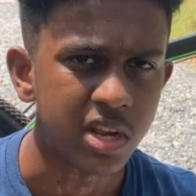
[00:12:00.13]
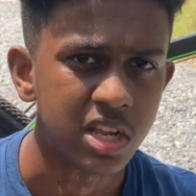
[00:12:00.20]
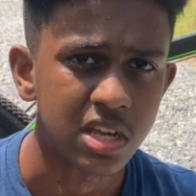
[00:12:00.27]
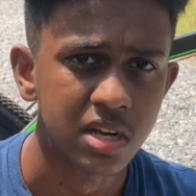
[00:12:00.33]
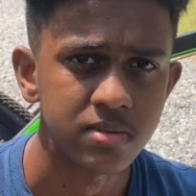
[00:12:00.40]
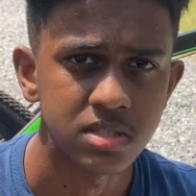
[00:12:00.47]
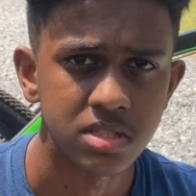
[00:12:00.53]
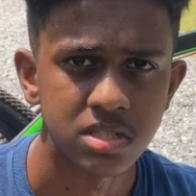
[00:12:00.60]
it
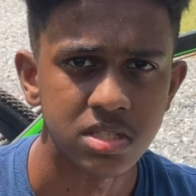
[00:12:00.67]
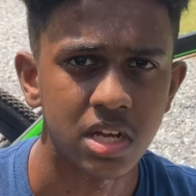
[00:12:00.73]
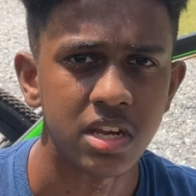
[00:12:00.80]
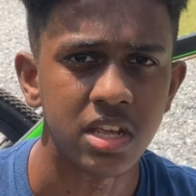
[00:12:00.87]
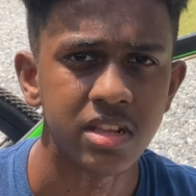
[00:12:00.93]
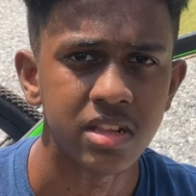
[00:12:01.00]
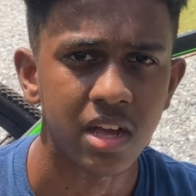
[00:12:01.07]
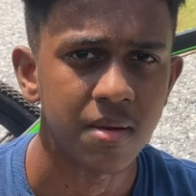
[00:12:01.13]
comes to
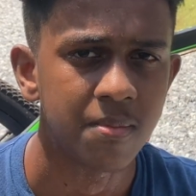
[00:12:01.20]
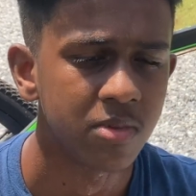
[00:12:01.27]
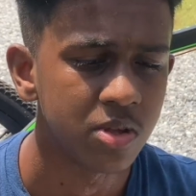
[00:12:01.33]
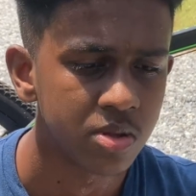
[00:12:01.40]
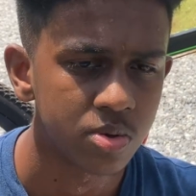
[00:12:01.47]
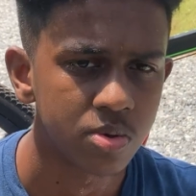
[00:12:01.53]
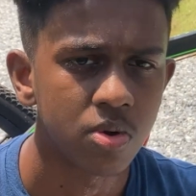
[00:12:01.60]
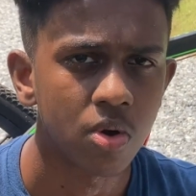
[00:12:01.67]
studying time, you
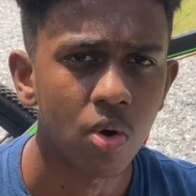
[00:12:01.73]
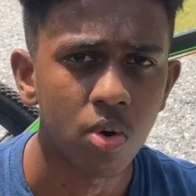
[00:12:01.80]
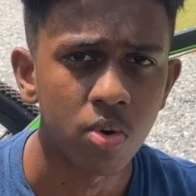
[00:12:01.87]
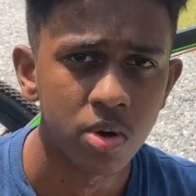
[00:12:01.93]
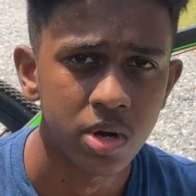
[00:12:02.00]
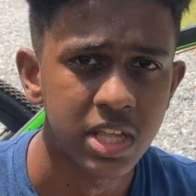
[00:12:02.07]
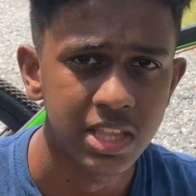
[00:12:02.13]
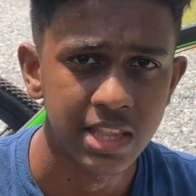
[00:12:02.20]
do
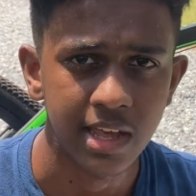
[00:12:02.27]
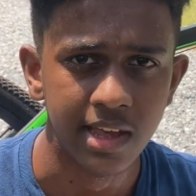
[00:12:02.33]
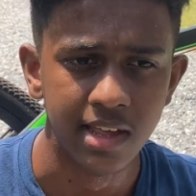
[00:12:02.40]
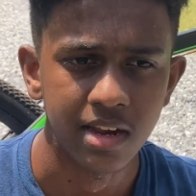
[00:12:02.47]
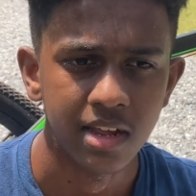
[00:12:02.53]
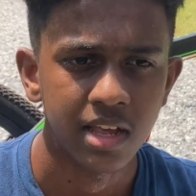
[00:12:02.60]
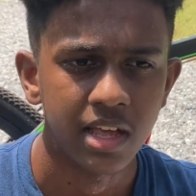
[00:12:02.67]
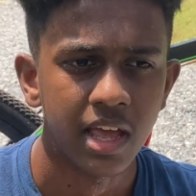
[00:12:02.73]
only that,
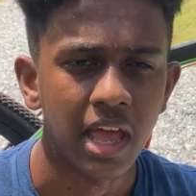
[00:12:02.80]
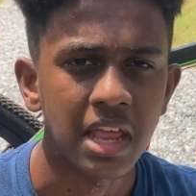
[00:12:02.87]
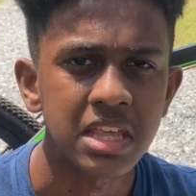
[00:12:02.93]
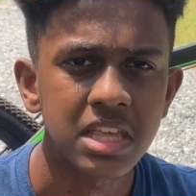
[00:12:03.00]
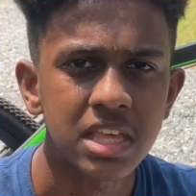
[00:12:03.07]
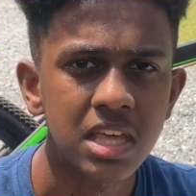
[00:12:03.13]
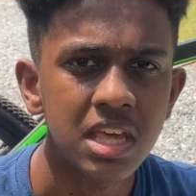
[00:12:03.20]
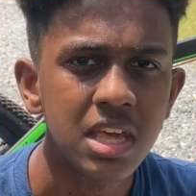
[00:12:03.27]
and
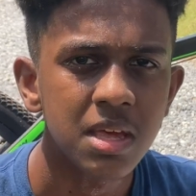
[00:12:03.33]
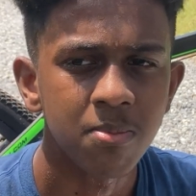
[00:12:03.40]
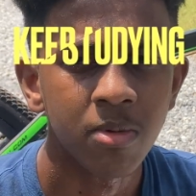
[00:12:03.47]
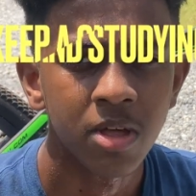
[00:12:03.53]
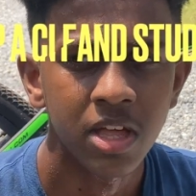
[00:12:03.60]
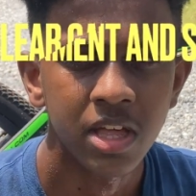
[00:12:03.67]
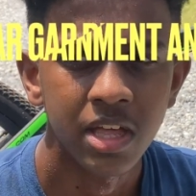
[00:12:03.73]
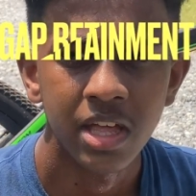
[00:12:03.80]
keep
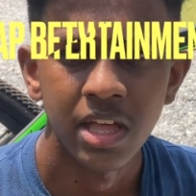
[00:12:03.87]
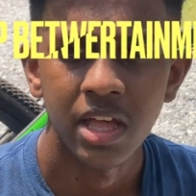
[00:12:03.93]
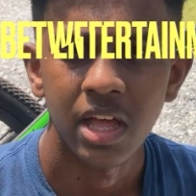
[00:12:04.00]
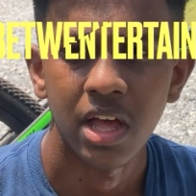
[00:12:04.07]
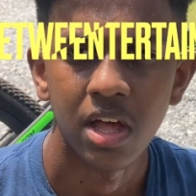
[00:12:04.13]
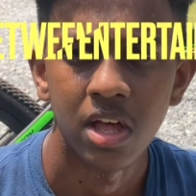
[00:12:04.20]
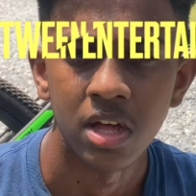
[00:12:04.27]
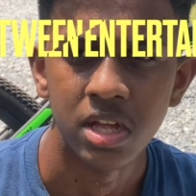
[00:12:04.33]

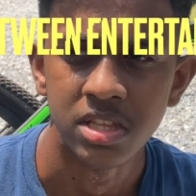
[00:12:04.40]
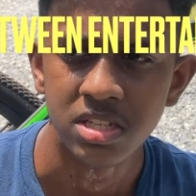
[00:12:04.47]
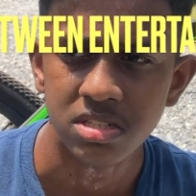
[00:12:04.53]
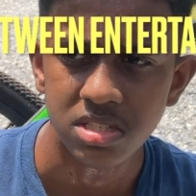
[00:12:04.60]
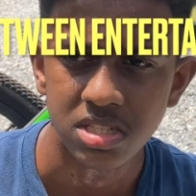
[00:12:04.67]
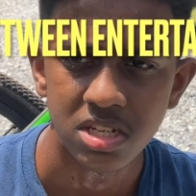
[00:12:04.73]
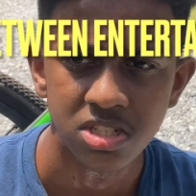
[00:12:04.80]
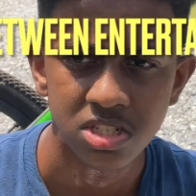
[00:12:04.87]
a
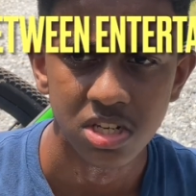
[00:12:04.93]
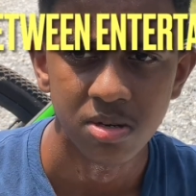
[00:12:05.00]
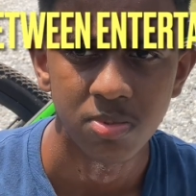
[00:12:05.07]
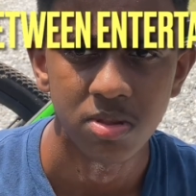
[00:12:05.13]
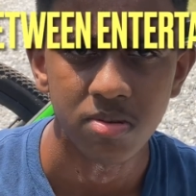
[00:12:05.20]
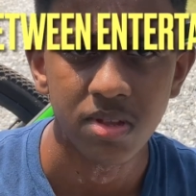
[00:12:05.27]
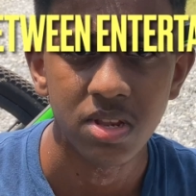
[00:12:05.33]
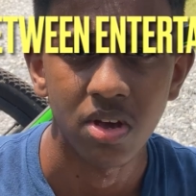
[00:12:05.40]
distinction
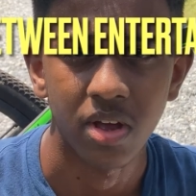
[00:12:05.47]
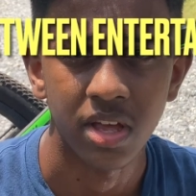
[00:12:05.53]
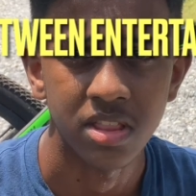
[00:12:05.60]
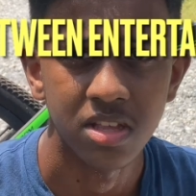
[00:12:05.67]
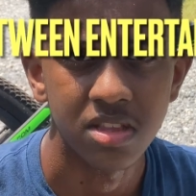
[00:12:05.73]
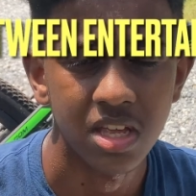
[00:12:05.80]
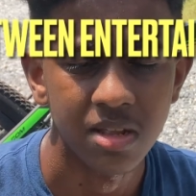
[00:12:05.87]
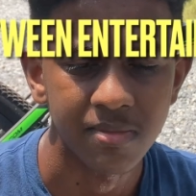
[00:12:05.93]
between your
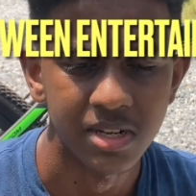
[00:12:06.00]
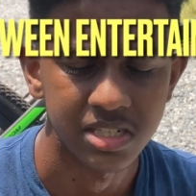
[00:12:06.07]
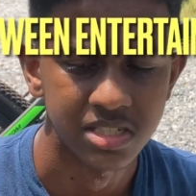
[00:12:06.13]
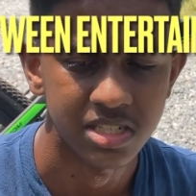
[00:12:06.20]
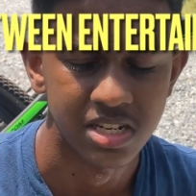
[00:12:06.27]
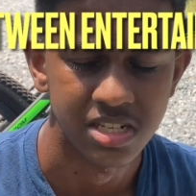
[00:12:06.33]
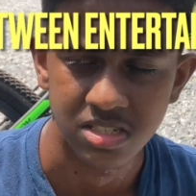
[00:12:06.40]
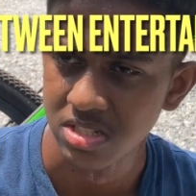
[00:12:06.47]
entertainment and
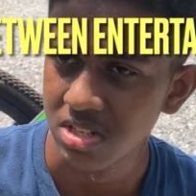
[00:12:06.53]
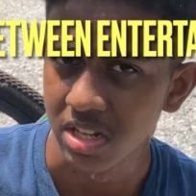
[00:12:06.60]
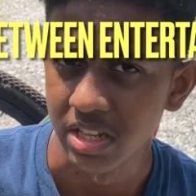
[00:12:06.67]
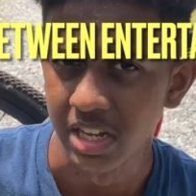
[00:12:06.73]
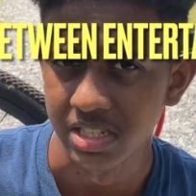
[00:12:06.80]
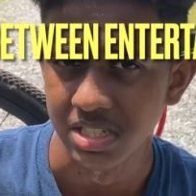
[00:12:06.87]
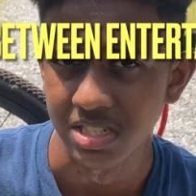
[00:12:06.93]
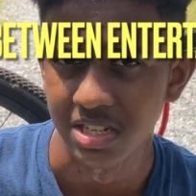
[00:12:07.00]
studies. Not
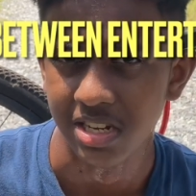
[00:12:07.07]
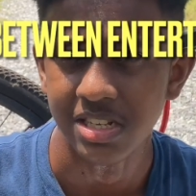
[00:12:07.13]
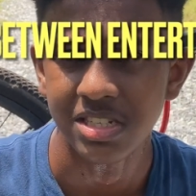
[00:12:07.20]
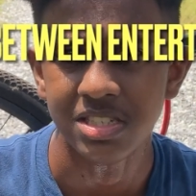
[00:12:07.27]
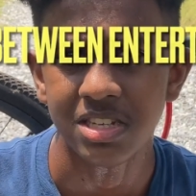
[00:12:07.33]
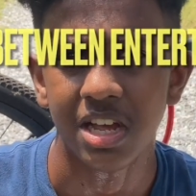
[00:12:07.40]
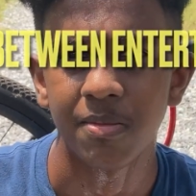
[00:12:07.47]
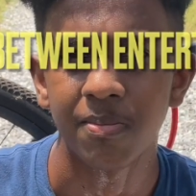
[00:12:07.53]
that studies
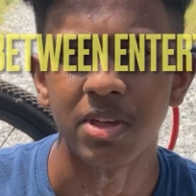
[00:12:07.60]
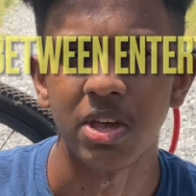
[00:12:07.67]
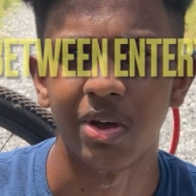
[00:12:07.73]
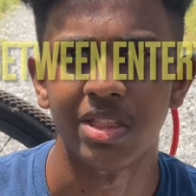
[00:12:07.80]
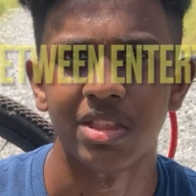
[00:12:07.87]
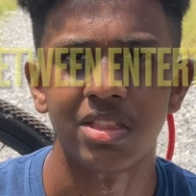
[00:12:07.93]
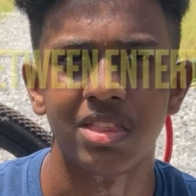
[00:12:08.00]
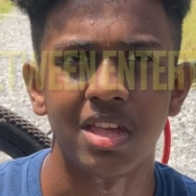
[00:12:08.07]
can't be your
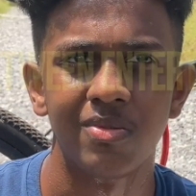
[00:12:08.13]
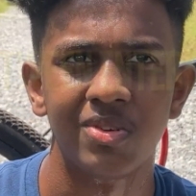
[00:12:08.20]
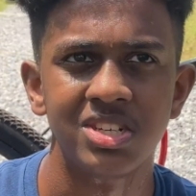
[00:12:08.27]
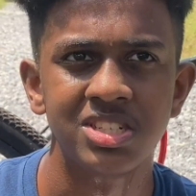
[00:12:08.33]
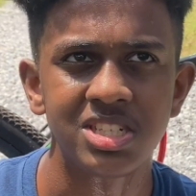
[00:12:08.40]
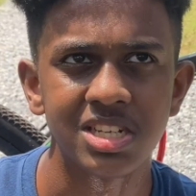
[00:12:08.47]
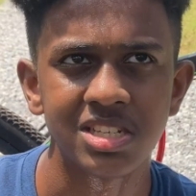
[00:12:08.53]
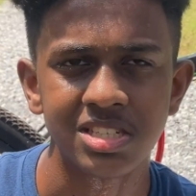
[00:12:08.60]
entertainment,
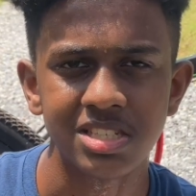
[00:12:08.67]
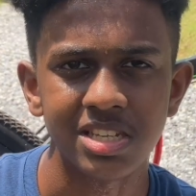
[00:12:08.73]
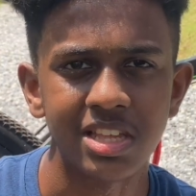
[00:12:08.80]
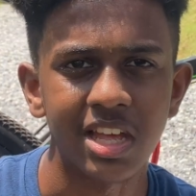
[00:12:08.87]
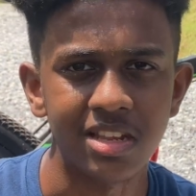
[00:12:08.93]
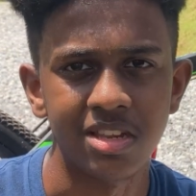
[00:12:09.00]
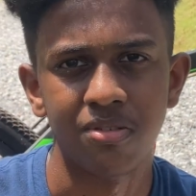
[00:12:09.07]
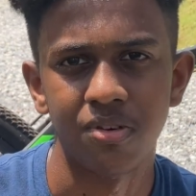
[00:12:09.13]
it's just
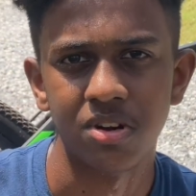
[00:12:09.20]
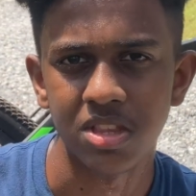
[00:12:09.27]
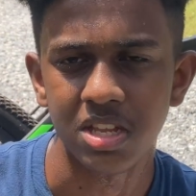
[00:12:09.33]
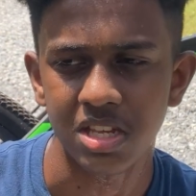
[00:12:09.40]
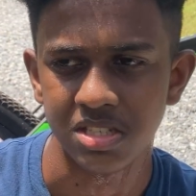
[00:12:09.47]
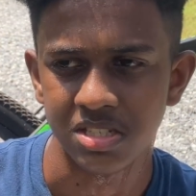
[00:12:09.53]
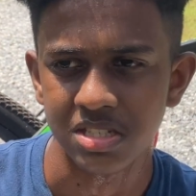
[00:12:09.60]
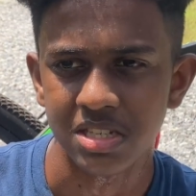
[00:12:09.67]
they're different
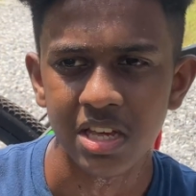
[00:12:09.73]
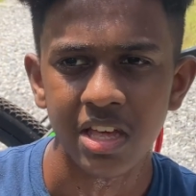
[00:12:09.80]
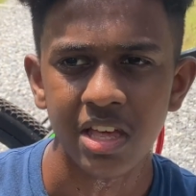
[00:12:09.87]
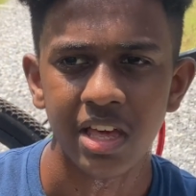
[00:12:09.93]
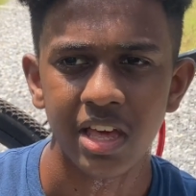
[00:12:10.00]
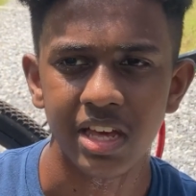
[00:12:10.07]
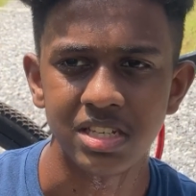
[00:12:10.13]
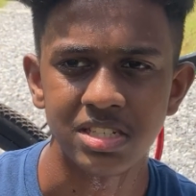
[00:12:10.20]
things,
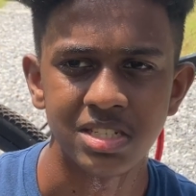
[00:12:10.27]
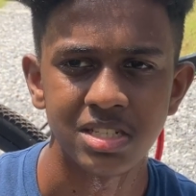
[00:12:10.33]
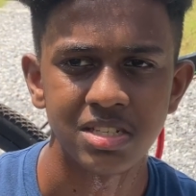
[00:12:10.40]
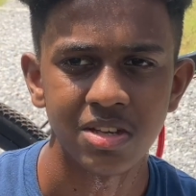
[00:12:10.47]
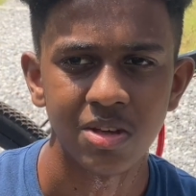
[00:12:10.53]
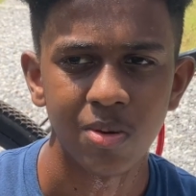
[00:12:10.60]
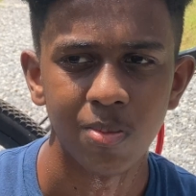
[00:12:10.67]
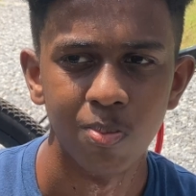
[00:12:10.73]
as
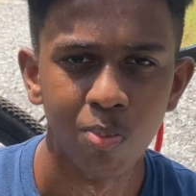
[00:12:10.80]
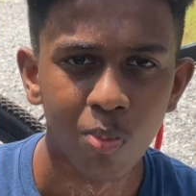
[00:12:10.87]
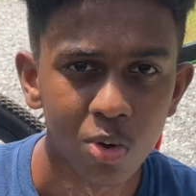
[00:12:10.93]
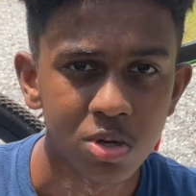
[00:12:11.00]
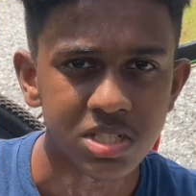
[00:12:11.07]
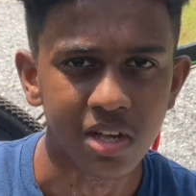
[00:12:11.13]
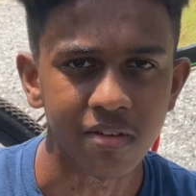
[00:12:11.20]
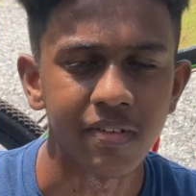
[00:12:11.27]

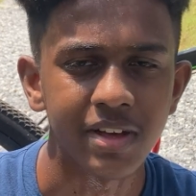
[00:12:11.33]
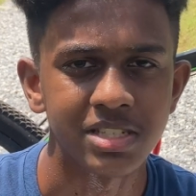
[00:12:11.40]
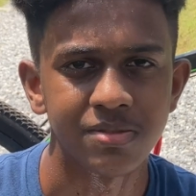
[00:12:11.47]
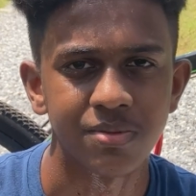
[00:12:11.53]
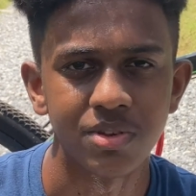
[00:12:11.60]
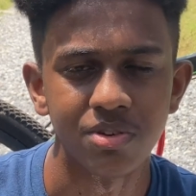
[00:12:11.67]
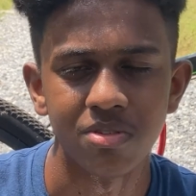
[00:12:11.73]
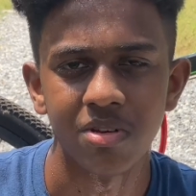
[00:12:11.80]
most of us
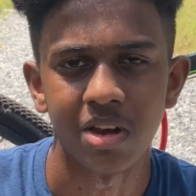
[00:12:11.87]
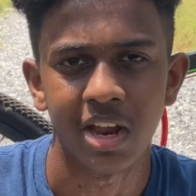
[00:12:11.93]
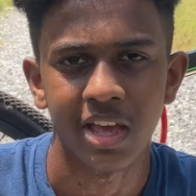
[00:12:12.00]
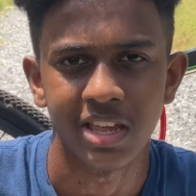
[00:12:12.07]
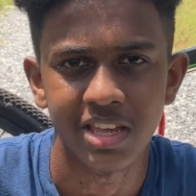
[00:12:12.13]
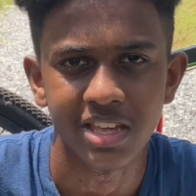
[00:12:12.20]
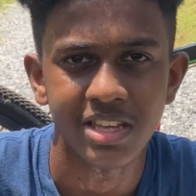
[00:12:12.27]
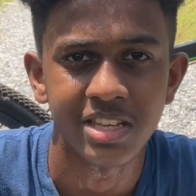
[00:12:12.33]
feel like
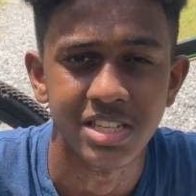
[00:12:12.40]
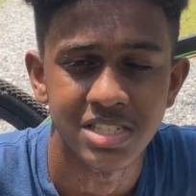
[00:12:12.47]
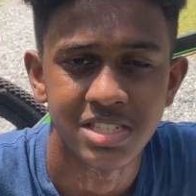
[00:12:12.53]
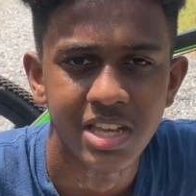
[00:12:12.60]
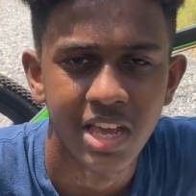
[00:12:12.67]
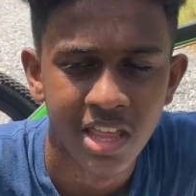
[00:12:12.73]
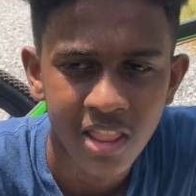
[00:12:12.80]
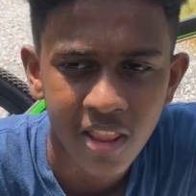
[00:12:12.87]
it is.
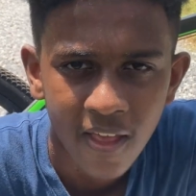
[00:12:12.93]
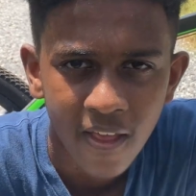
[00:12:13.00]
And